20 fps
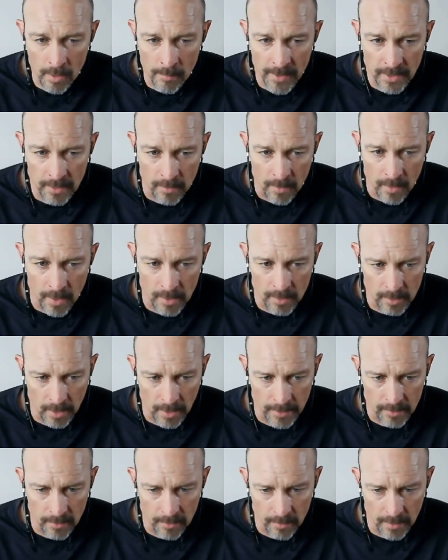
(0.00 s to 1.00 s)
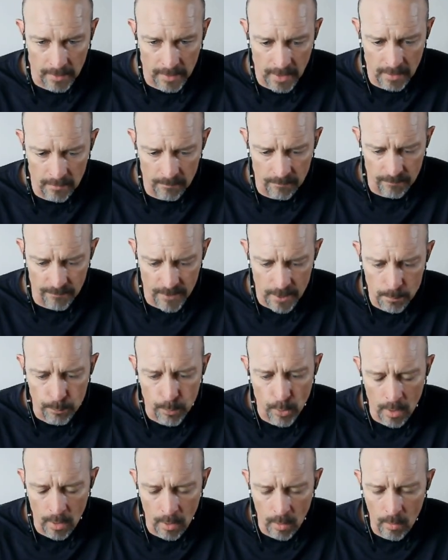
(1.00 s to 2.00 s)
I mean, and like again,
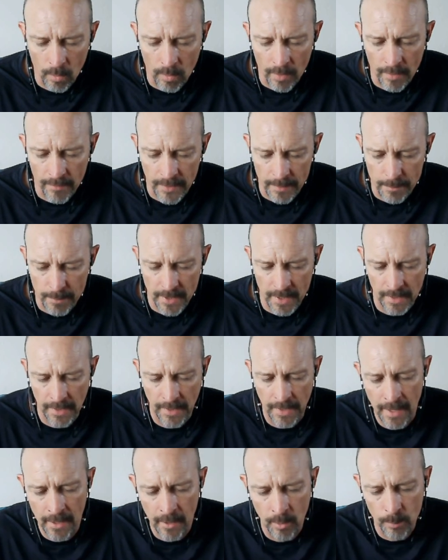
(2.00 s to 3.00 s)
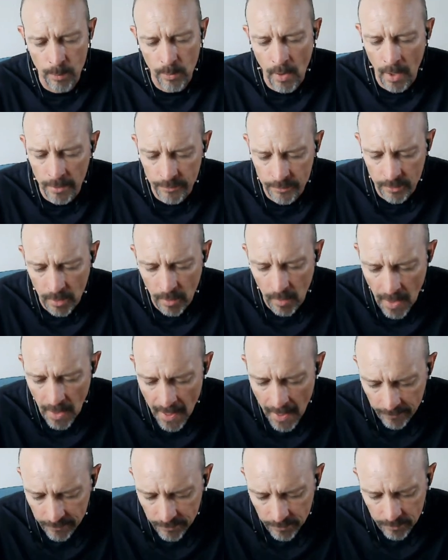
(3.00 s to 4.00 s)
vPro, the being an enterprise
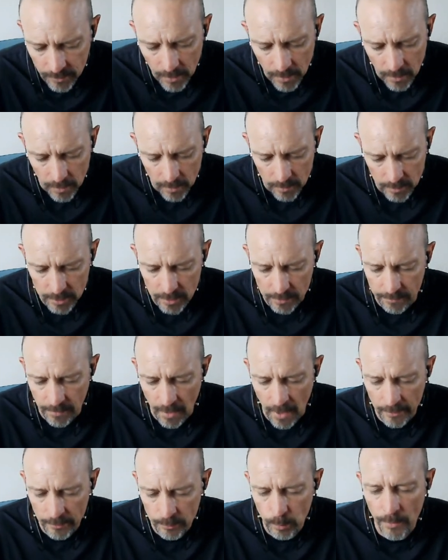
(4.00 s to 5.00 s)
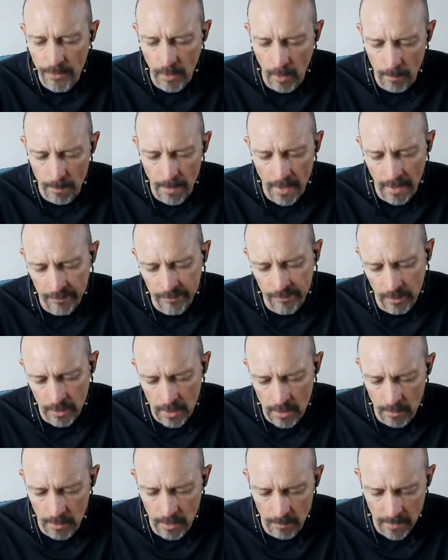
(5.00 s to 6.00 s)
class device with our best
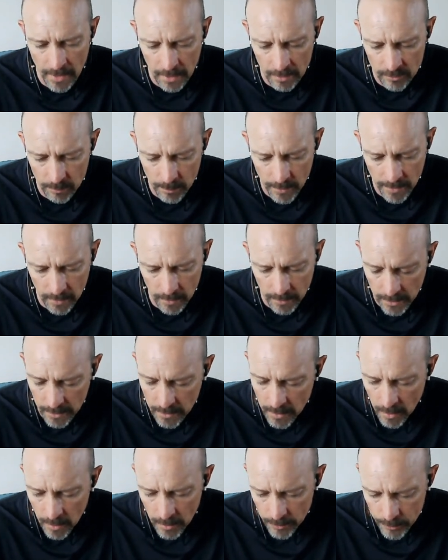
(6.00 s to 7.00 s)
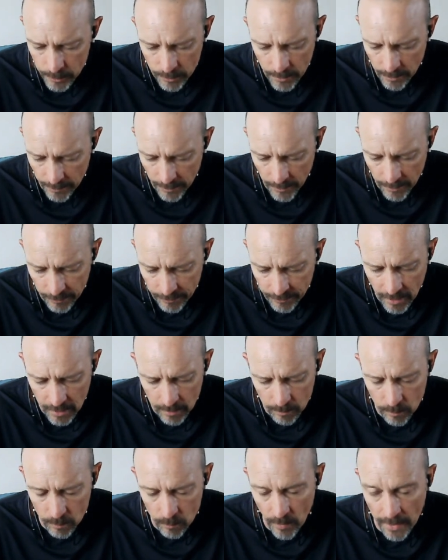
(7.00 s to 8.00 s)
security and manageability, the
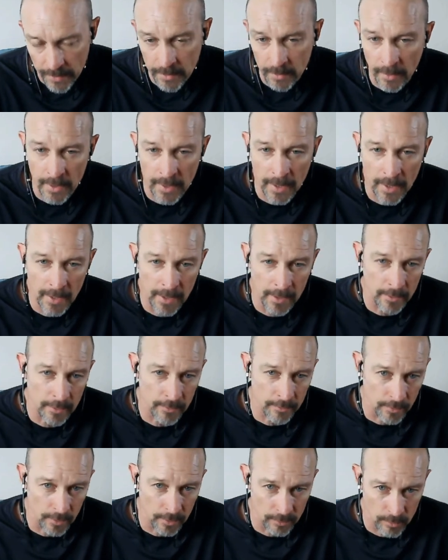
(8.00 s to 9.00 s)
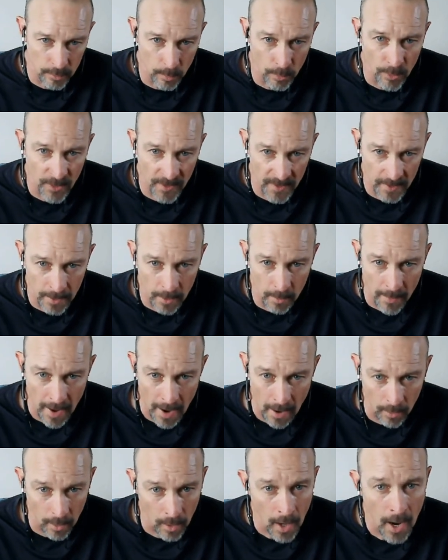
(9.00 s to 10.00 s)
same regulated industries you'd think
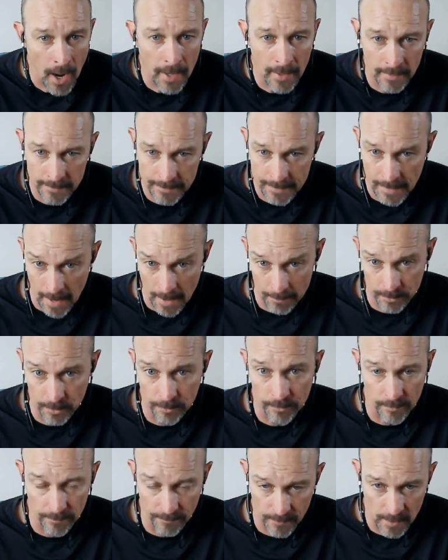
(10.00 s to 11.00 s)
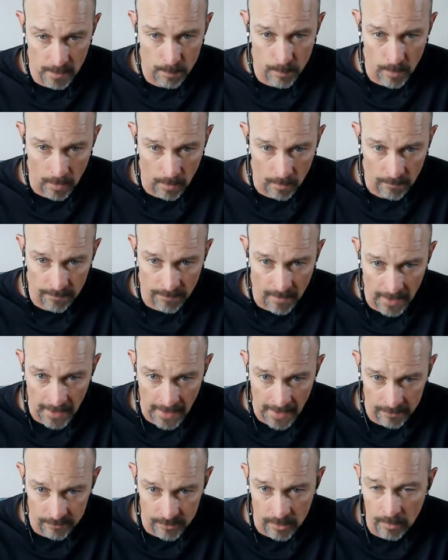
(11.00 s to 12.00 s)
about are high adopters of vPro:
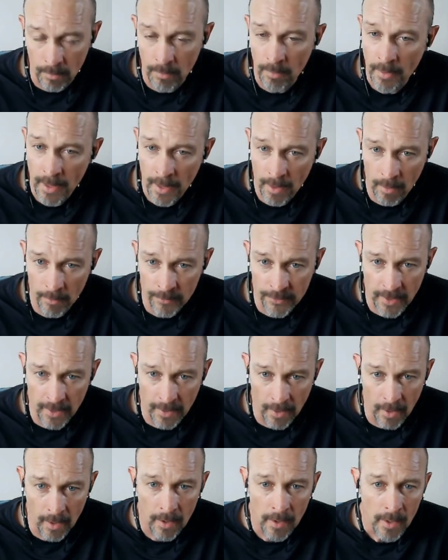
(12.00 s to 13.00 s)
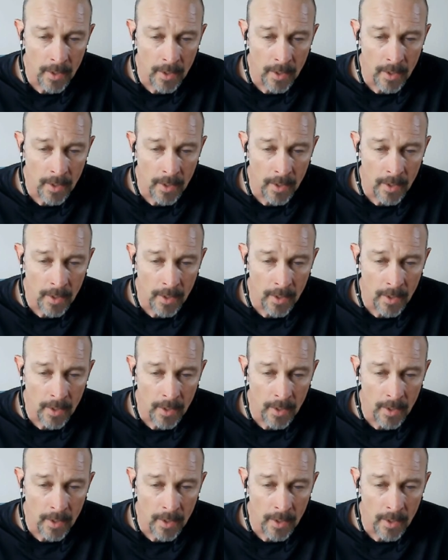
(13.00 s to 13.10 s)
financial, healthcare,